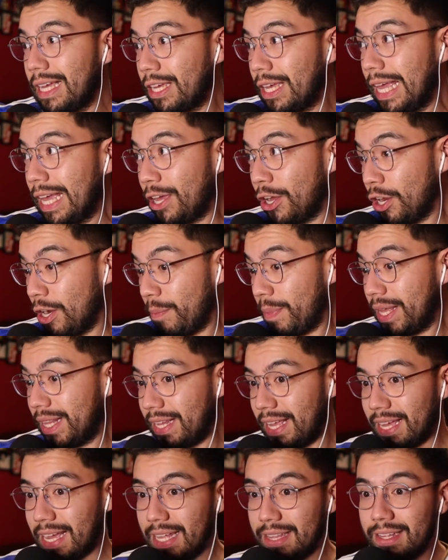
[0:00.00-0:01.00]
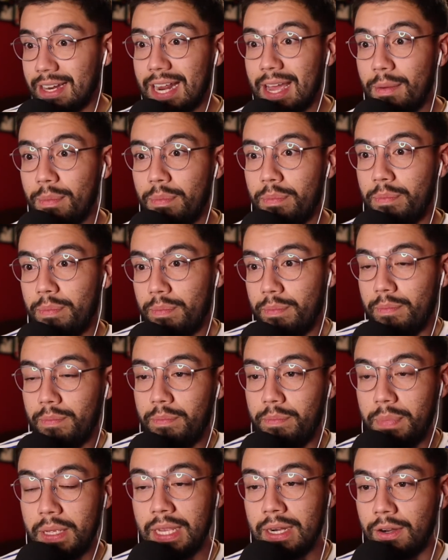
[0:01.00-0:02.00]
it could have been like Andrea
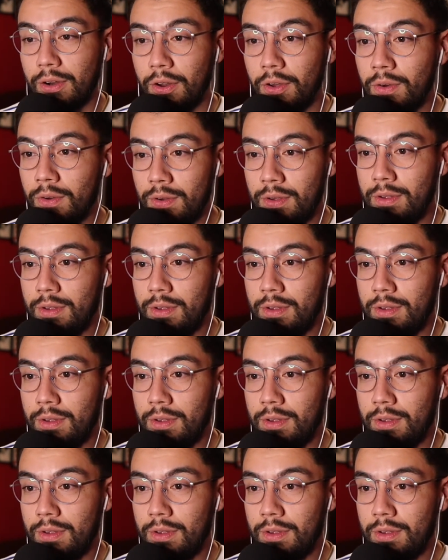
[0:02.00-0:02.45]
Pirlo,